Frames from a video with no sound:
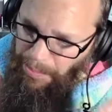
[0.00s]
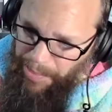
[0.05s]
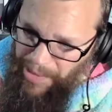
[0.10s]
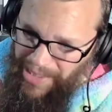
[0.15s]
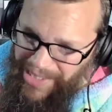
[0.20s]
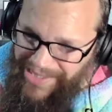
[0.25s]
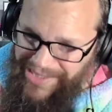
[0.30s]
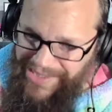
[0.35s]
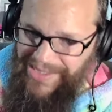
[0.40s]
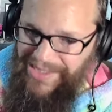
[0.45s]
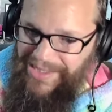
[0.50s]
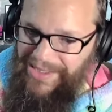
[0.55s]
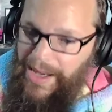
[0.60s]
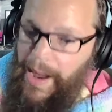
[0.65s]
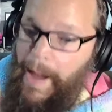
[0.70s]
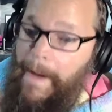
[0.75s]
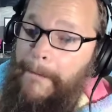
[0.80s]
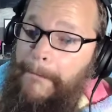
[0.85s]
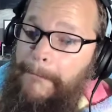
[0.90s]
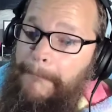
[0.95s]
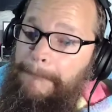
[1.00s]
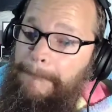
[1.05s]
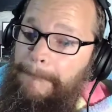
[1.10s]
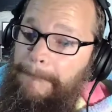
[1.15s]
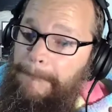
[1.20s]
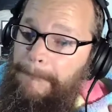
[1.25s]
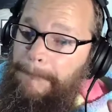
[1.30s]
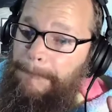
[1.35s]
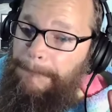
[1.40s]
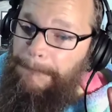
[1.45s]
But
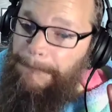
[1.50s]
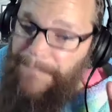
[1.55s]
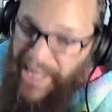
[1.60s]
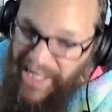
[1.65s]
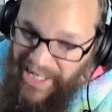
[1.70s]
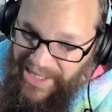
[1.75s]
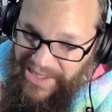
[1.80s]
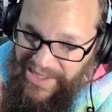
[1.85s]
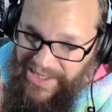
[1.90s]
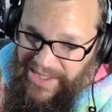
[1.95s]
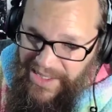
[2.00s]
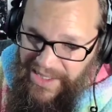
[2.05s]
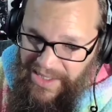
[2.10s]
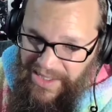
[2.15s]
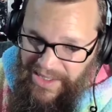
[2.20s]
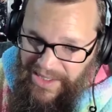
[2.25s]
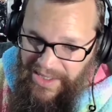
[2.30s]
but